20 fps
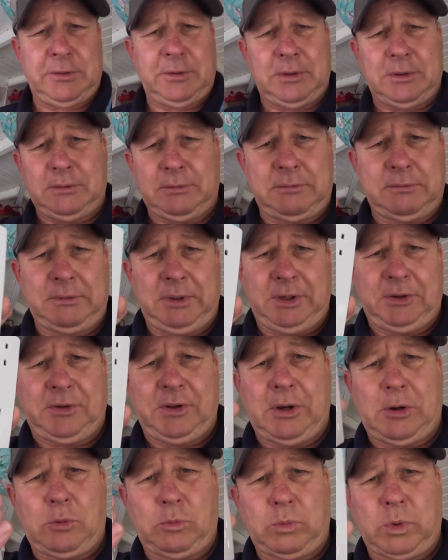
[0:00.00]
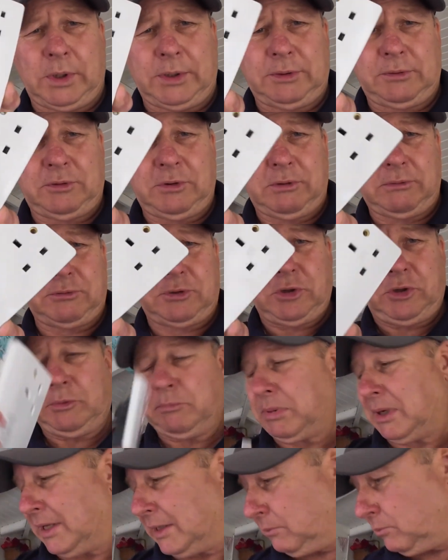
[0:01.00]
So that's the old one, it was just a
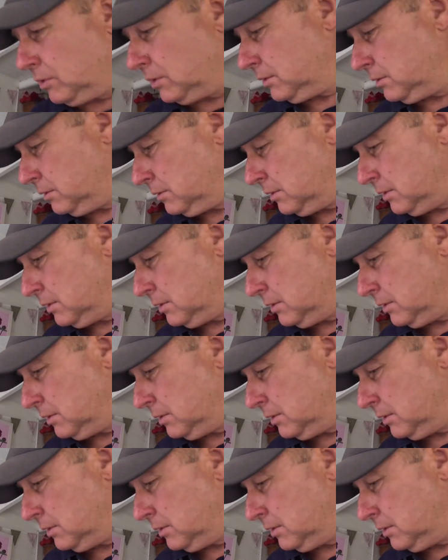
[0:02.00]
plain one.